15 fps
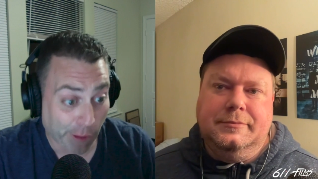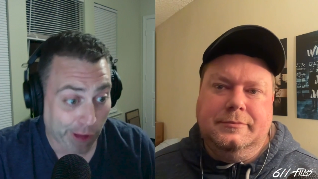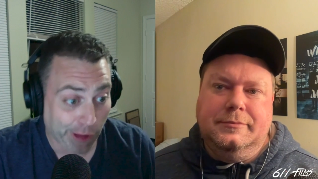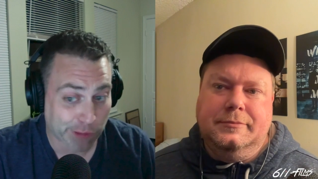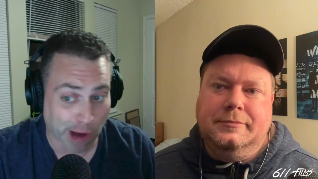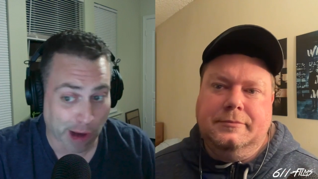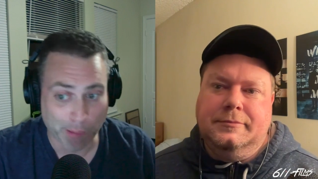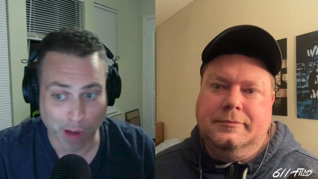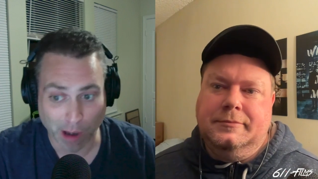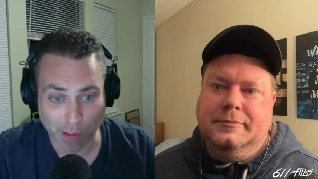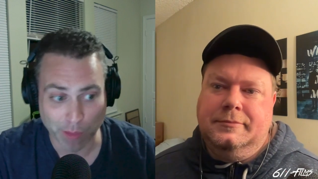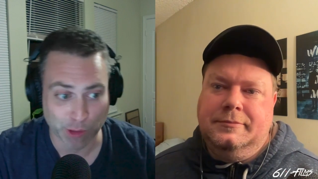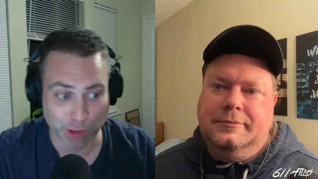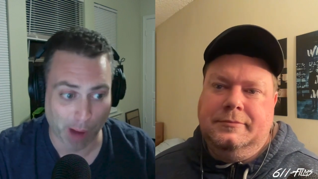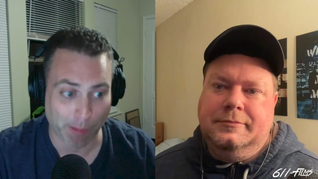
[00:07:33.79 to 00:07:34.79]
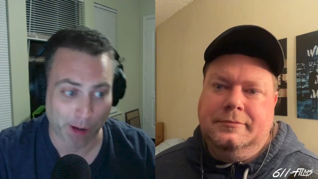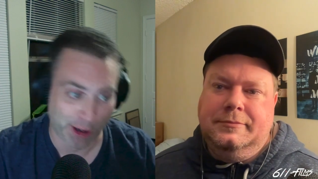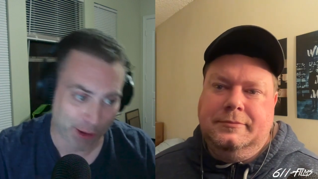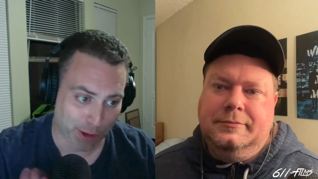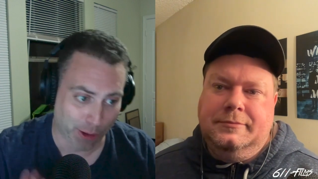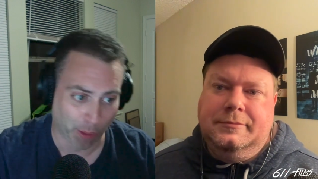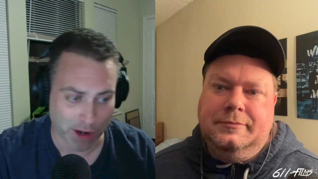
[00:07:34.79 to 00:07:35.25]
Speaker 1: hey, Top Gun was nominated.
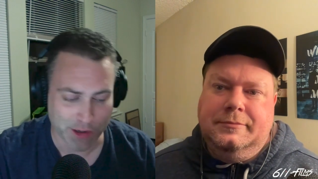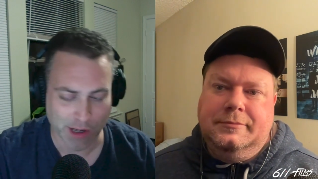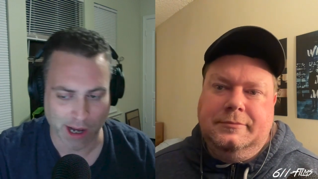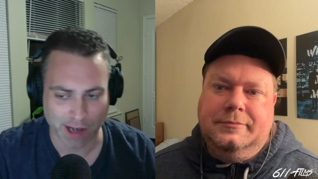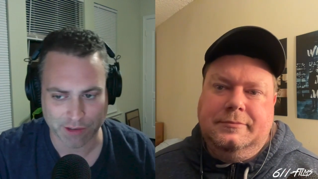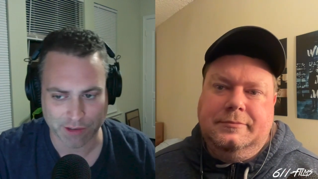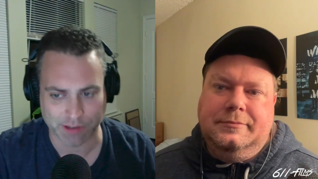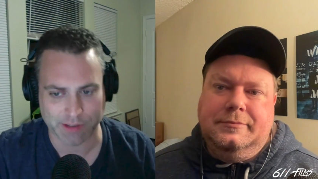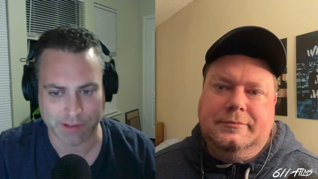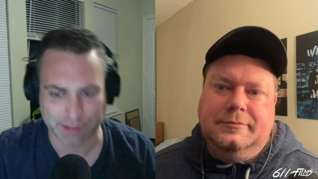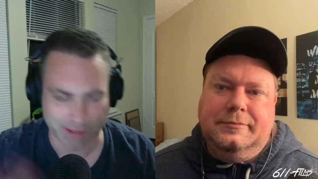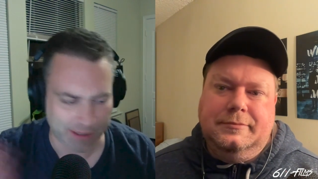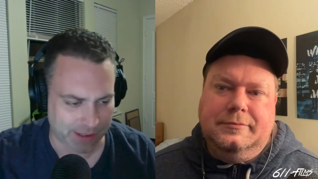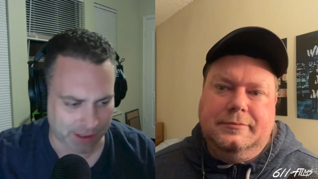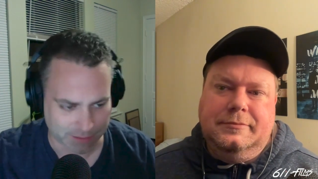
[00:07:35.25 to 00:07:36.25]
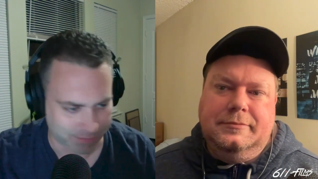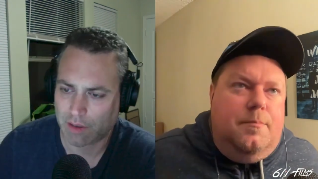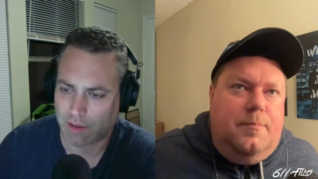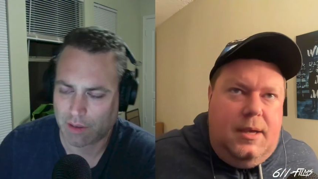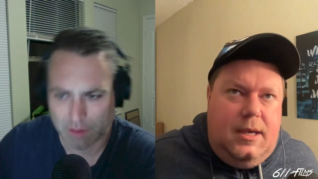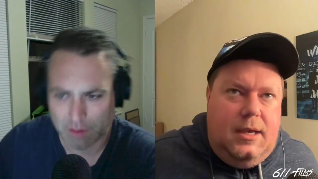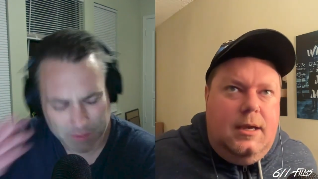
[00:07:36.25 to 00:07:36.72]
Go watch the Oscars, and then
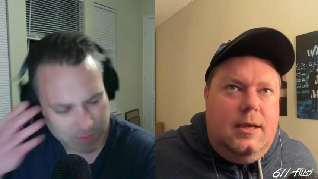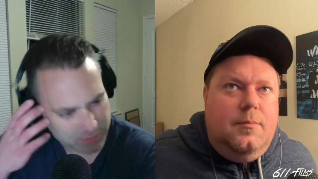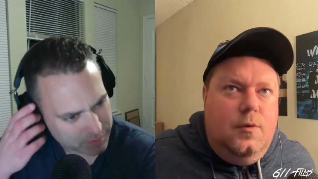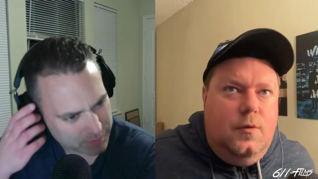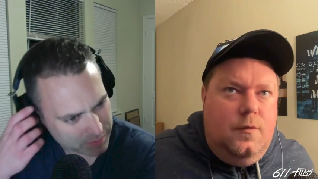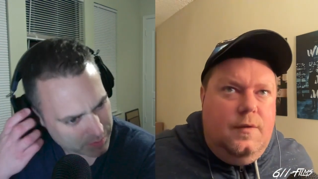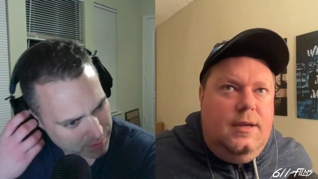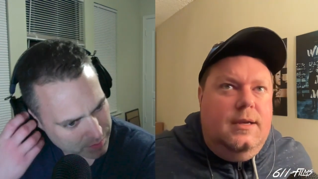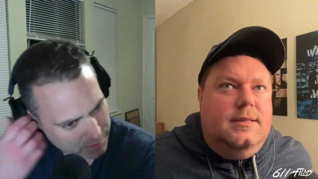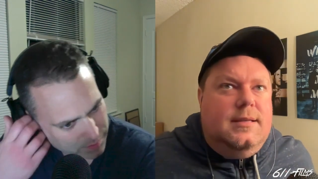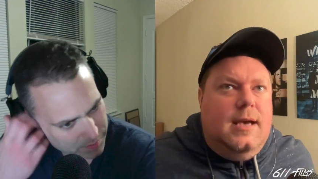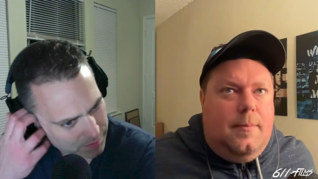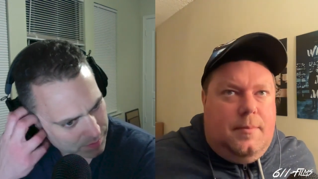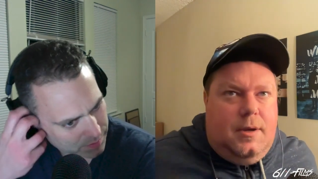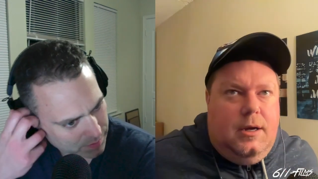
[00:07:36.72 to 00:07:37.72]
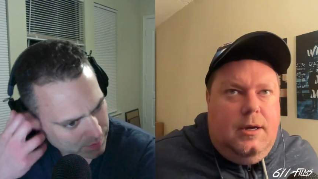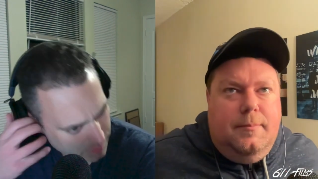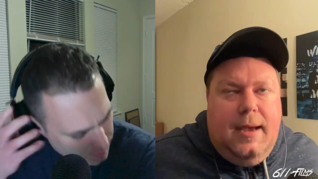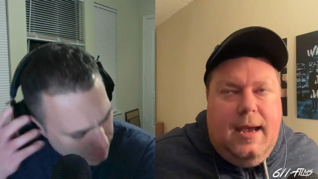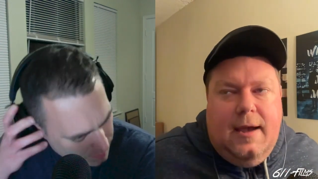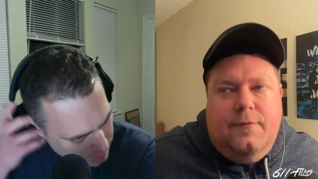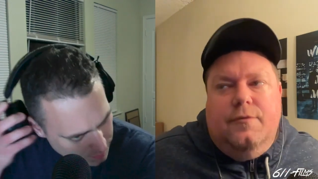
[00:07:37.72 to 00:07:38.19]
Speaker 2: big movie, Top Gun
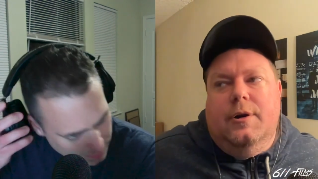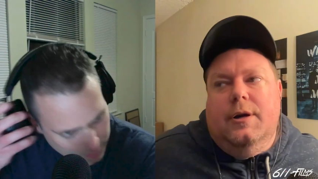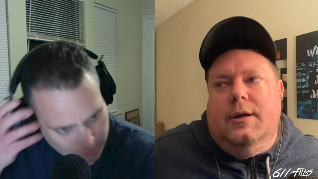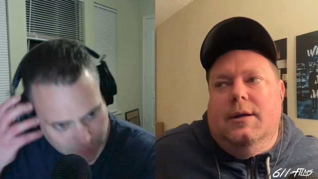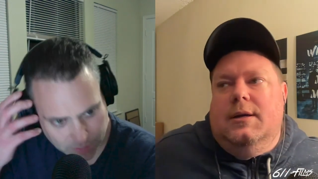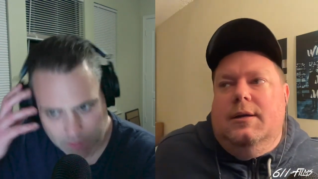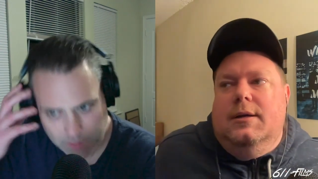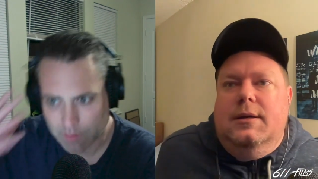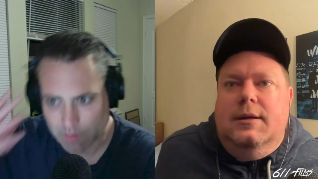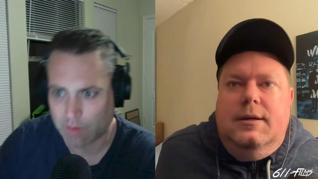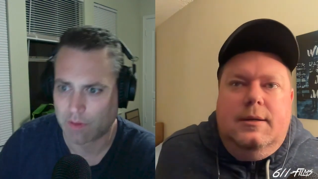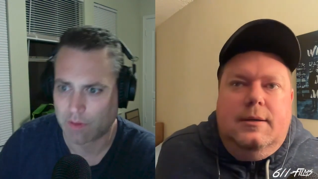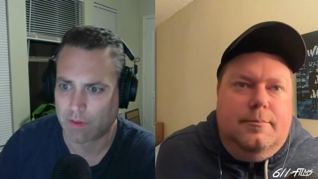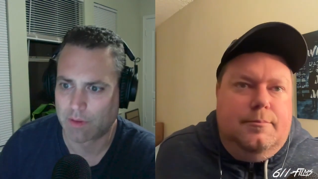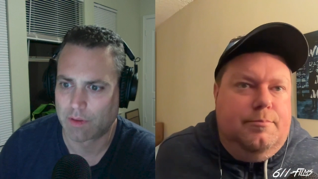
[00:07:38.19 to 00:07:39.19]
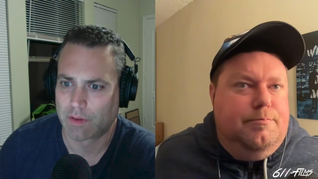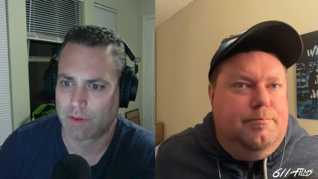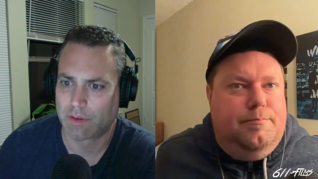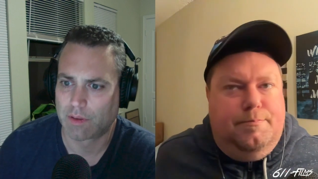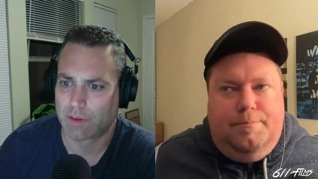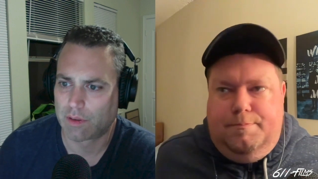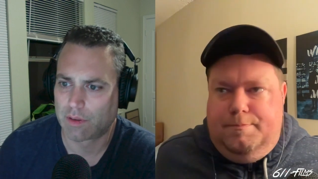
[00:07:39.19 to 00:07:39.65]
Maverick,
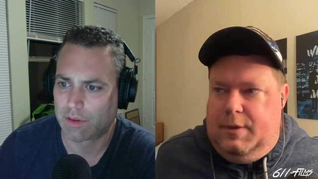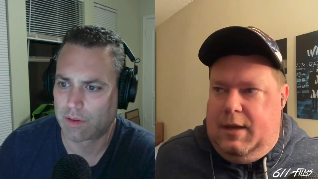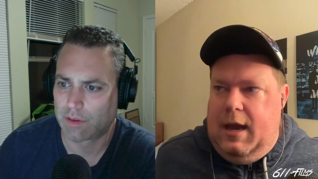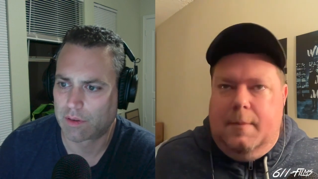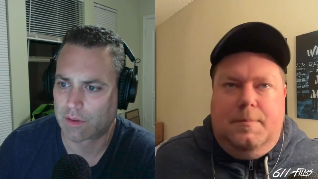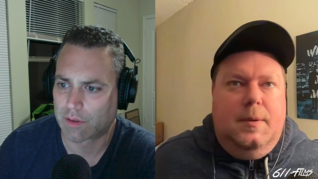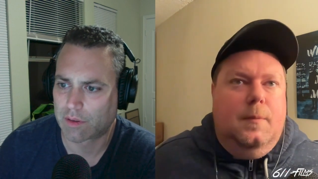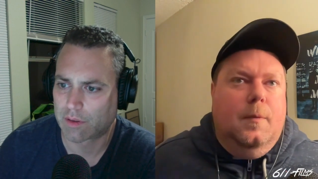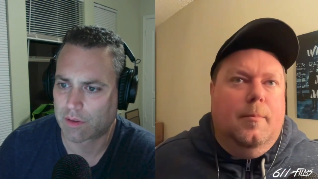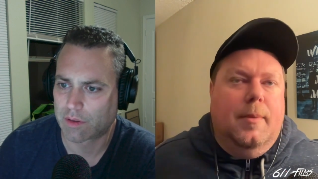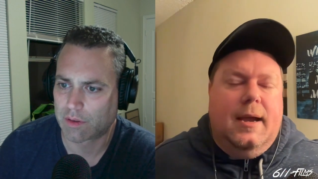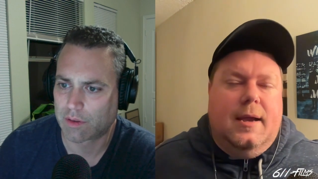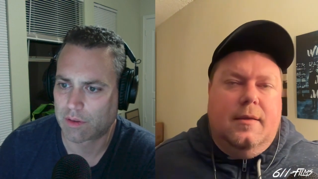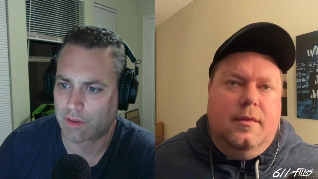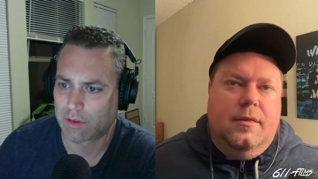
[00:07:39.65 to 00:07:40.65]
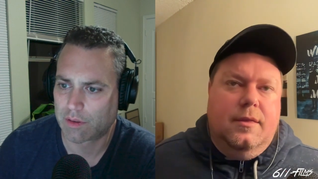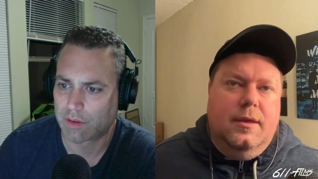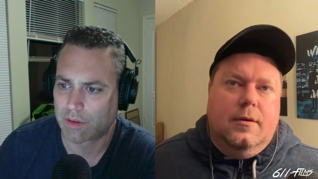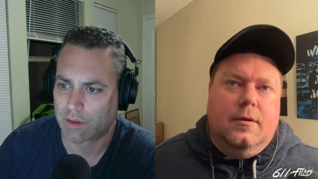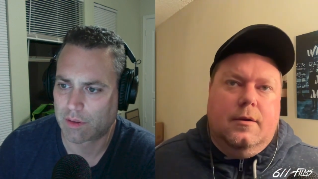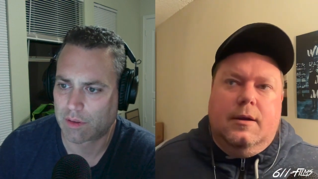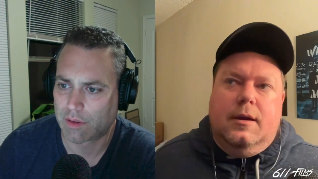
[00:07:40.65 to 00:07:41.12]
got people back in the
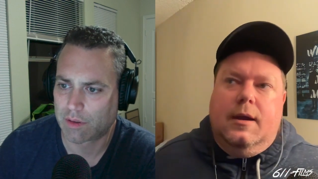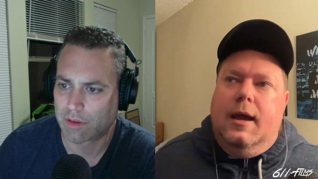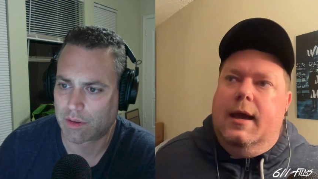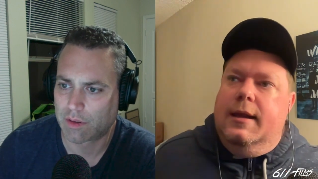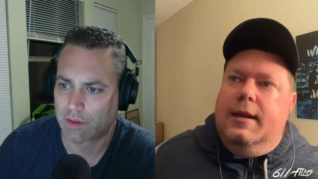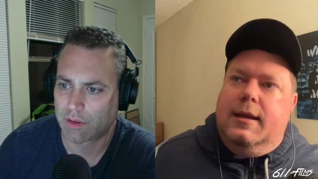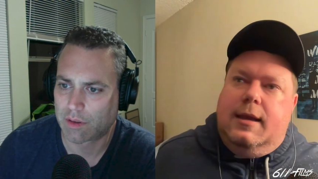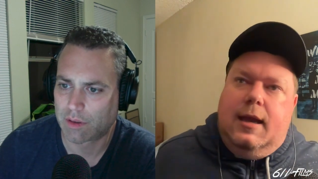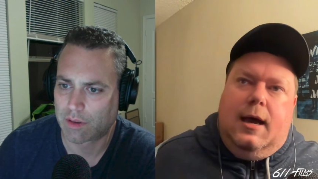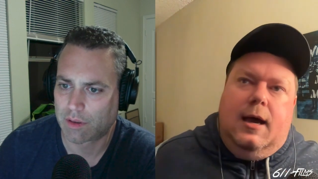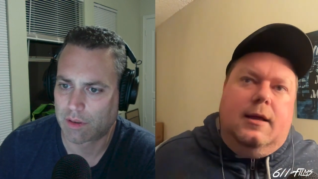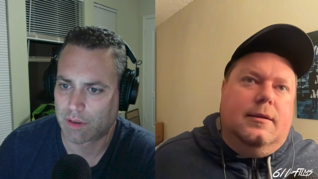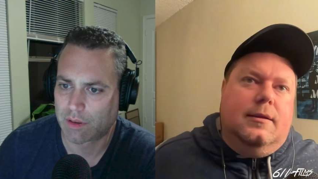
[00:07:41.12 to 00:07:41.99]
theater, and it got